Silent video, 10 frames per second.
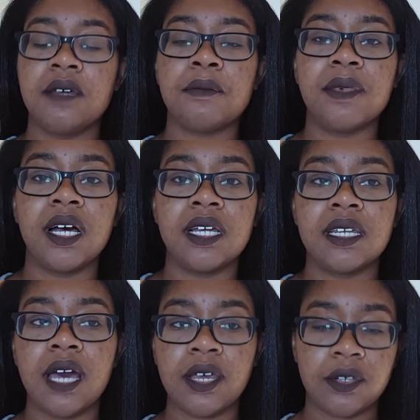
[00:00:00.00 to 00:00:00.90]
but
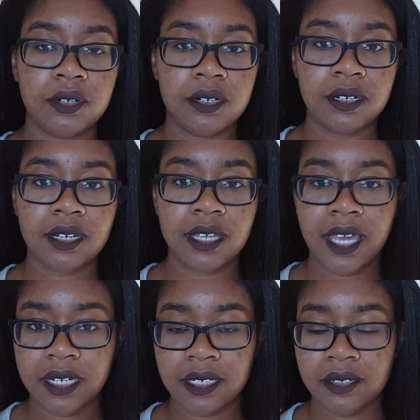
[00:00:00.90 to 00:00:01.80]
I couldn't get
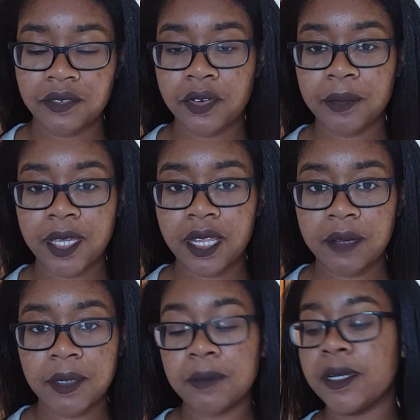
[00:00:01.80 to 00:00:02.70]
it from my
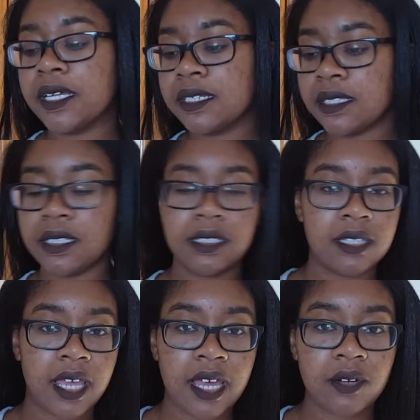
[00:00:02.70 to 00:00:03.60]
library, but they
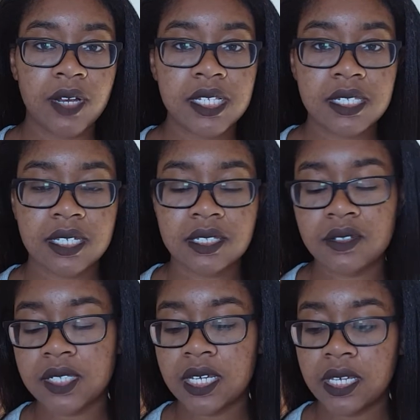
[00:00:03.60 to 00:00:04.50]
had Graceling, so I was
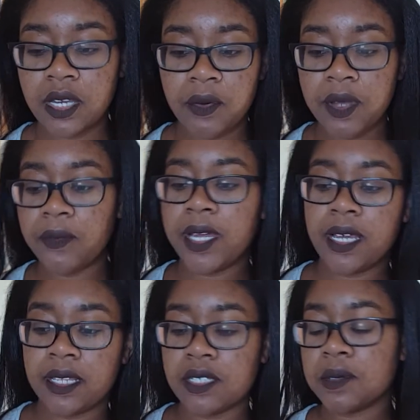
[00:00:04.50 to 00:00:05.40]
like, you know what, why
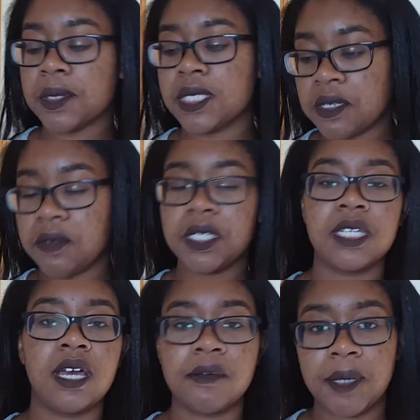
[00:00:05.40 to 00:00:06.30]
not? This was like really
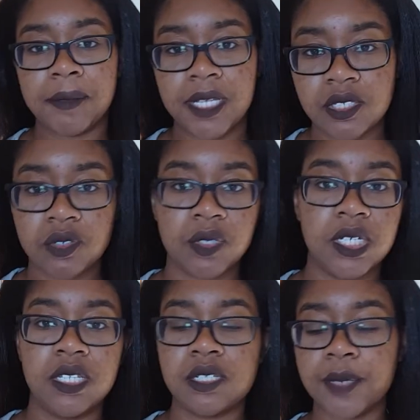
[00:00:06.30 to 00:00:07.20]
not in my plans to read
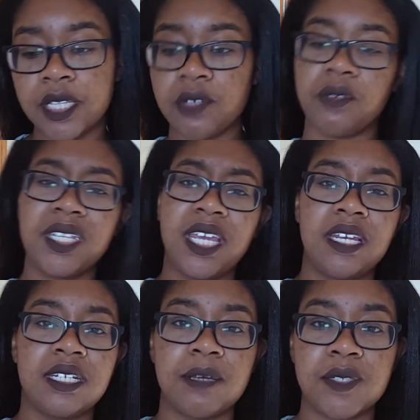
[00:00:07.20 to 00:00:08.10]
this month or really
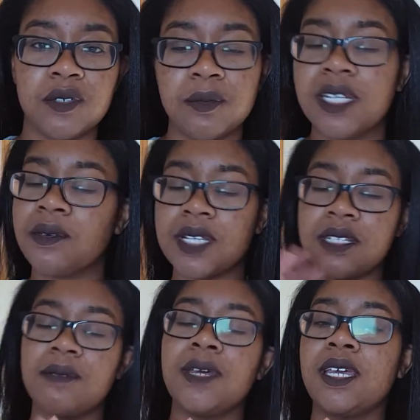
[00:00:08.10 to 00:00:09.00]
anytime soon, but it was
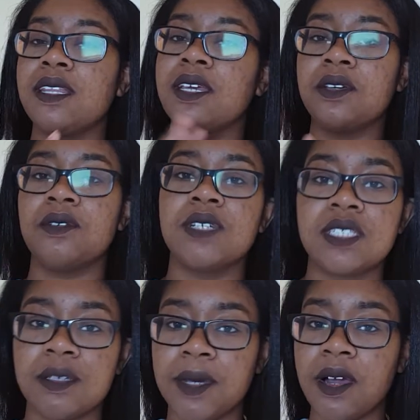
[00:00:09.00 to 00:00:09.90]
on my like Goodreads
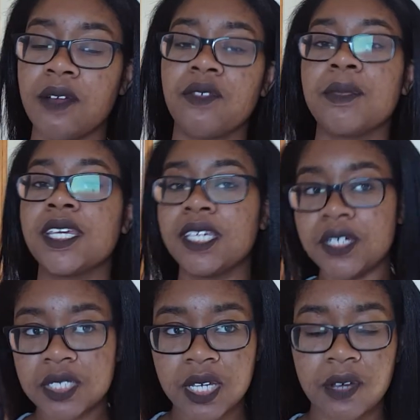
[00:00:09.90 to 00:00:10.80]
TBR from like years
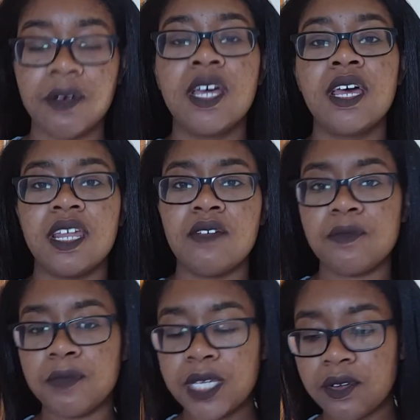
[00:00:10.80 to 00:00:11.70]
ago, and I've
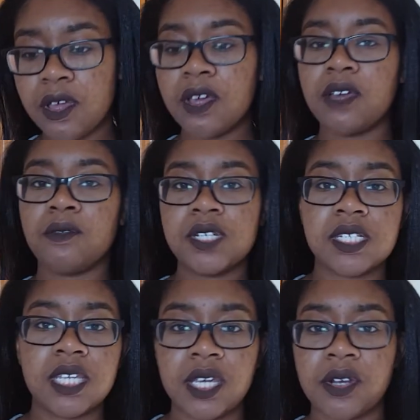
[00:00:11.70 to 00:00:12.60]
been
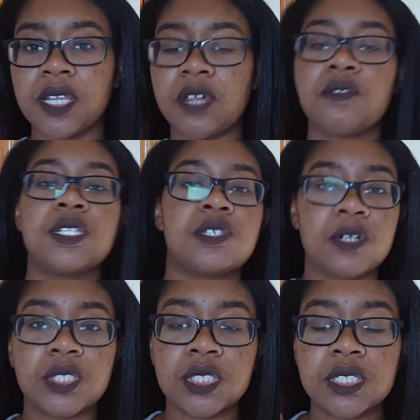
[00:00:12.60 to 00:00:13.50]
recently hearing like a
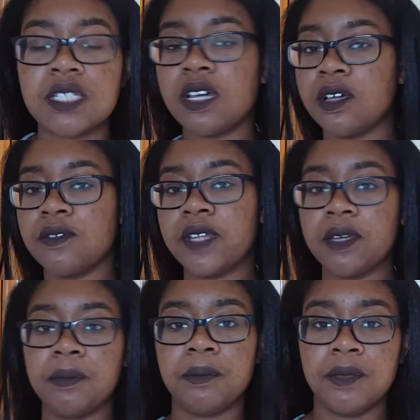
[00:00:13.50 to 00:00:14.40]
resurgence of like
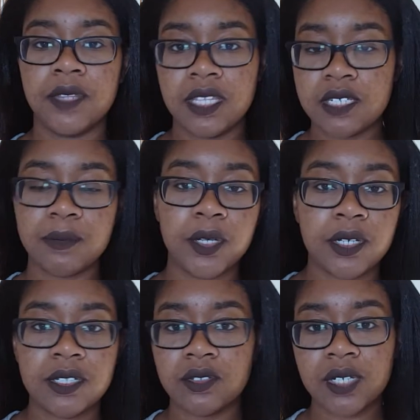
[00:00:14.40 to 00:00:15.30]
this book
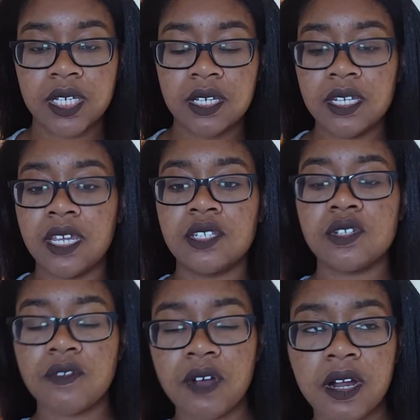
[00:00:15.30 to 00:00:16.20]
is really good, and so
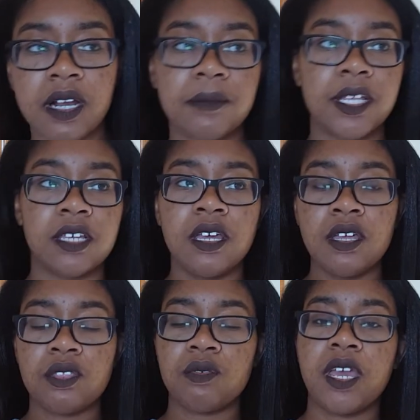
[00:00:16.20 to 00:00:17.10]
far I'm like
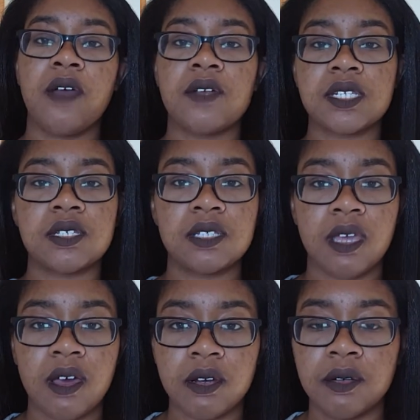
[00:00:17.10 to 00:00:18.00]
3 hours into the
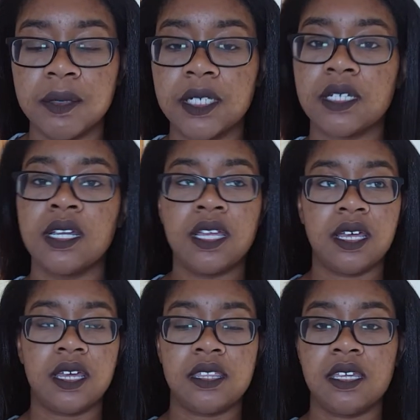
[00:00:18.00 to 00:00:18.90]
audiobook,
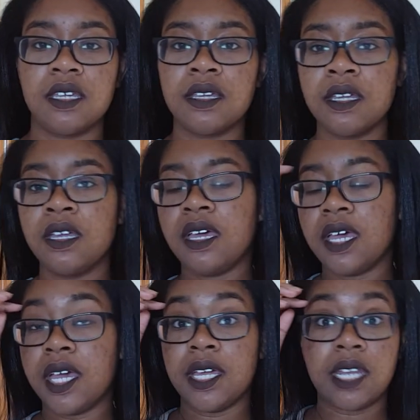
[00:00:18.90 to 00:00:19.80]
I think,
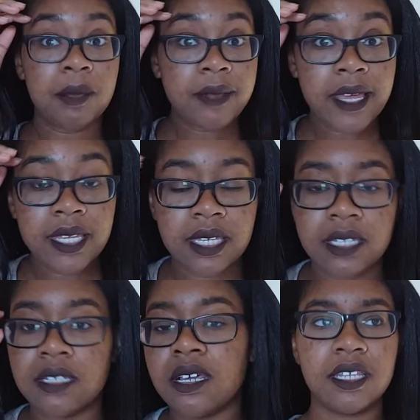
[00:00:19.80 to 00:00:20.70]
and I'm liking
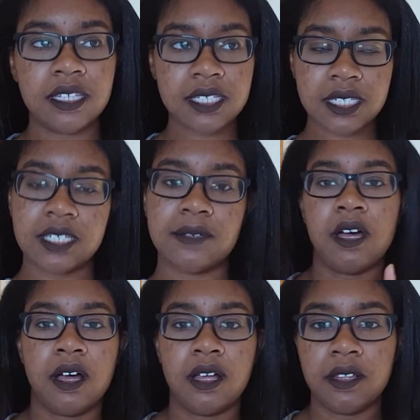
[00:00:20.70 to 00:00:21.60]
it. And this is
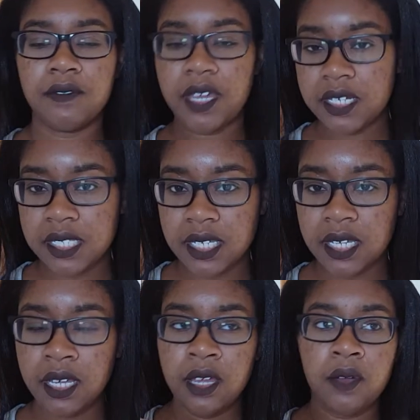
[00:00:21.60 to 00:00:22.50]
a fantasy
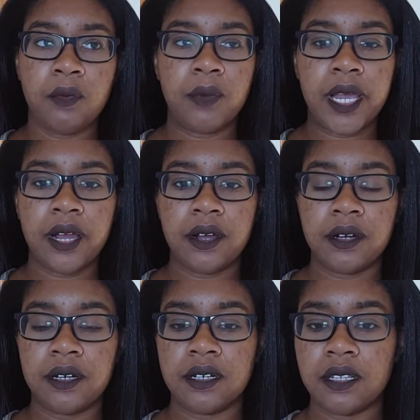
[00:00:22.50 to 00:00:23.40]

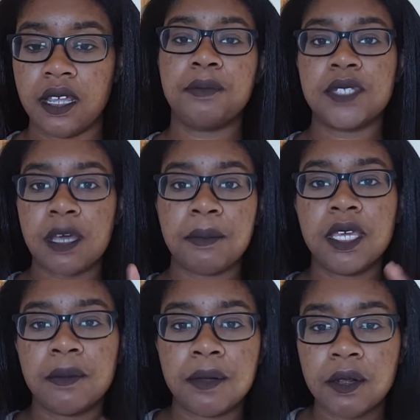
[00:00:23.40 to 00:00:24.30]
where some
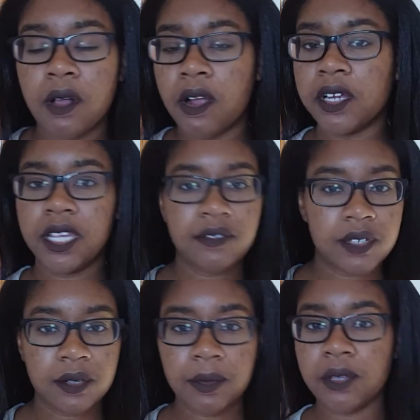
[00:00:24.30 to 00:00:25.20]
people are
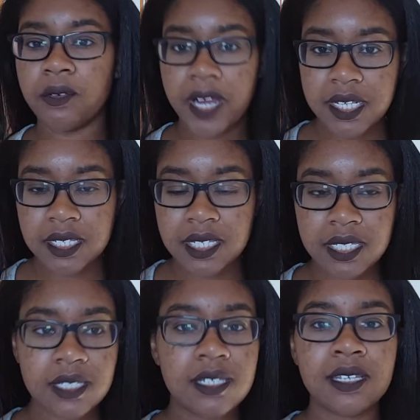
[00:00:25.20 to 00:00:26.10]
gifted with graces,